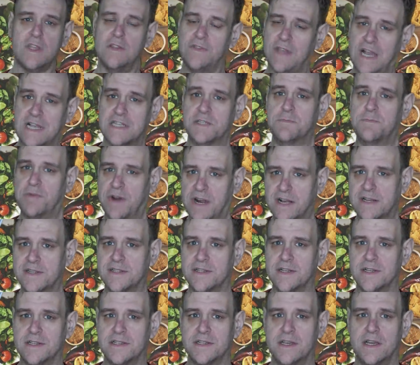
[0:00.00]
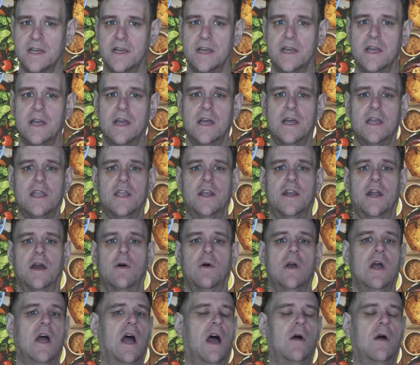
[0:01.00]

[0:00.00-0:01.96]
That's Brexit. You know,